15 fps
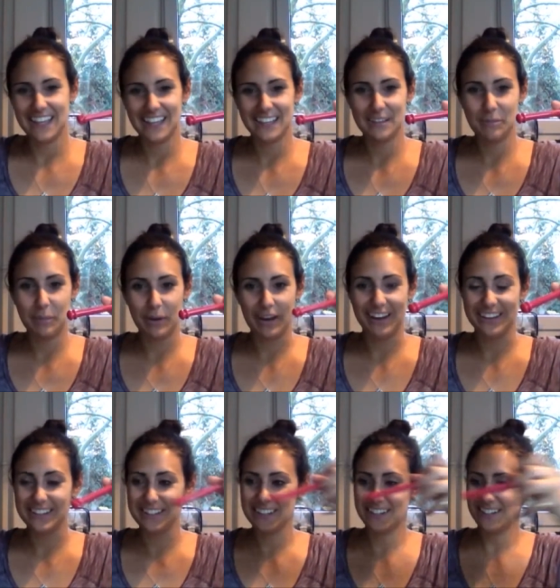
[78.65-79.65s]
you put
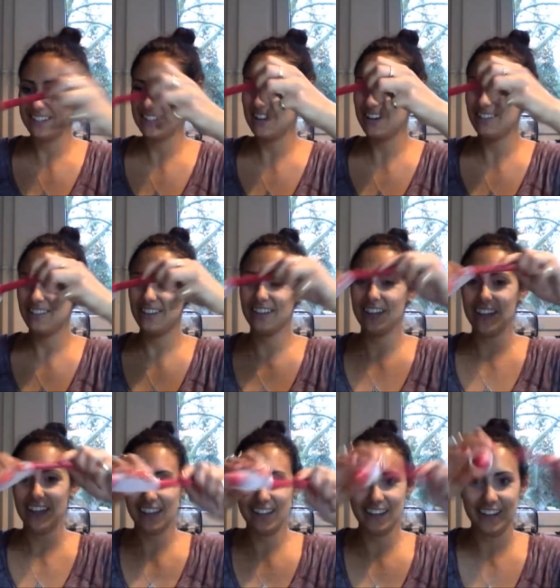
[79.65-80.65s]
icing inside of it,
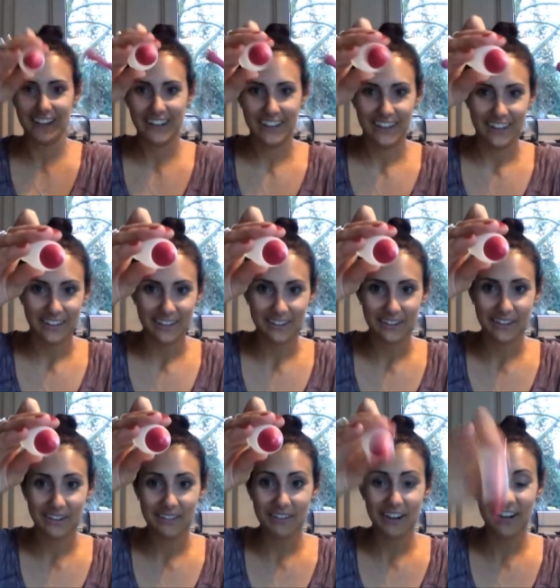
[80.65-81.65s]
and you
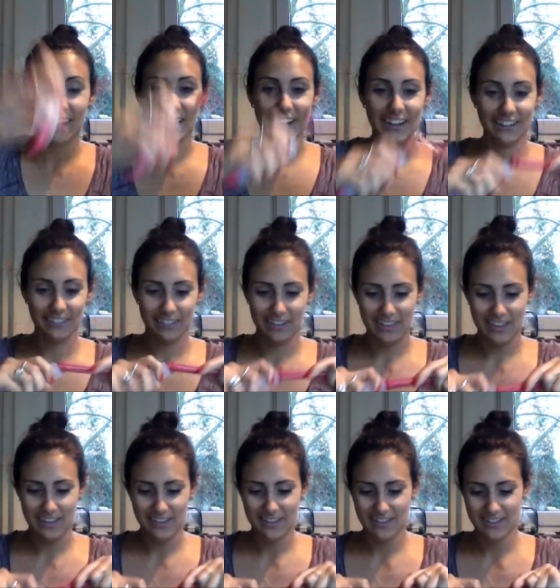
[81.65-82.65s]
can write it with
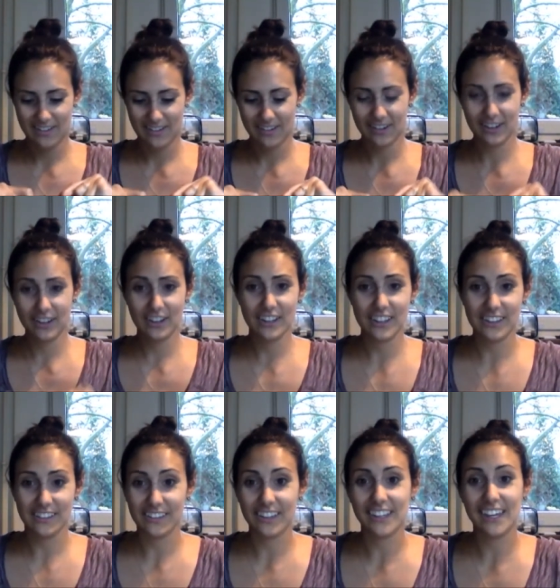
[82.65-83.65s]
it on
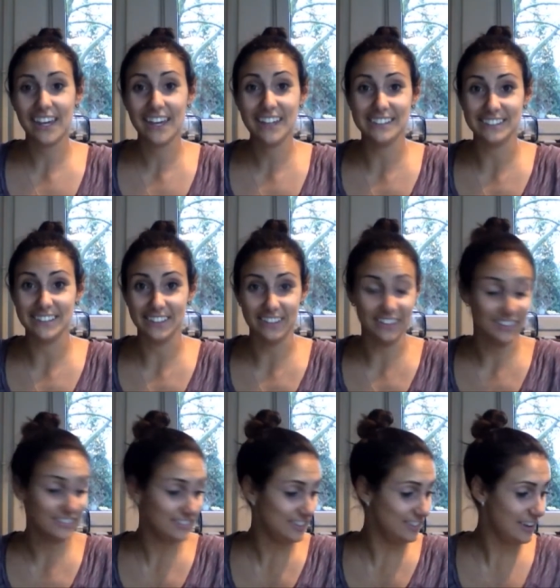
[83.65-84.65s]
cookies and cakes and
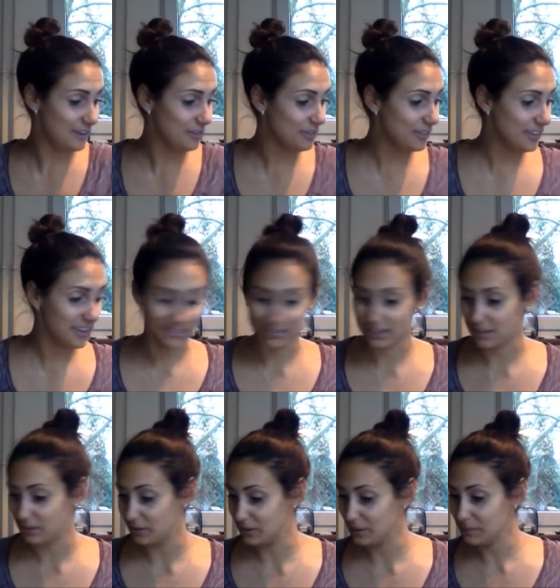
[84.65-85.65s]
stuff, so that was kind of
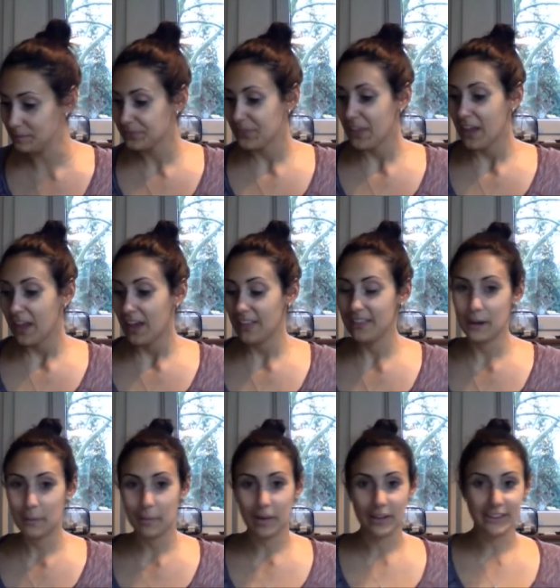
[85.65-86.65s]
cool. And then
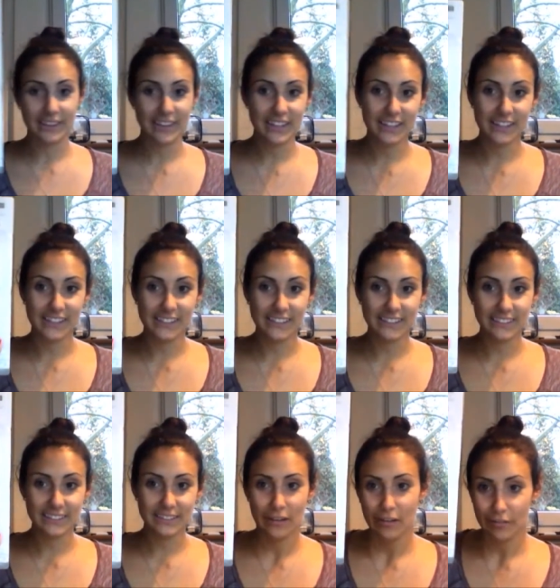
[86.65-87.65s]
I bought
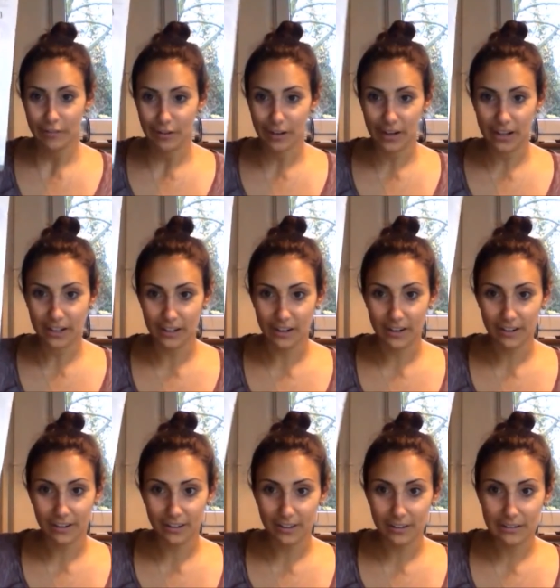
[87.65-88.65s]
these for
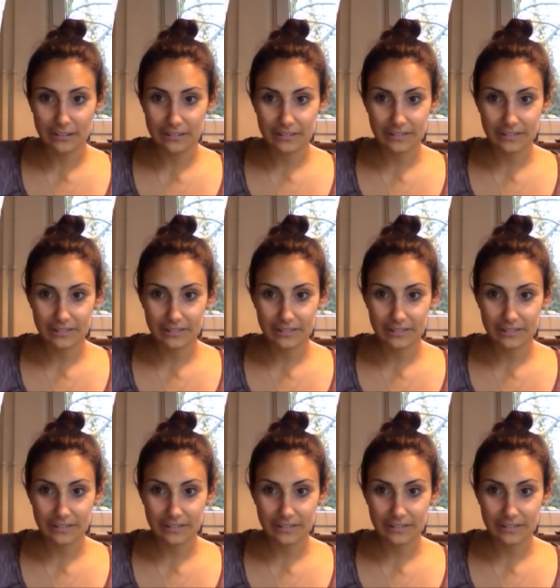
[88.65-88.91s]
€1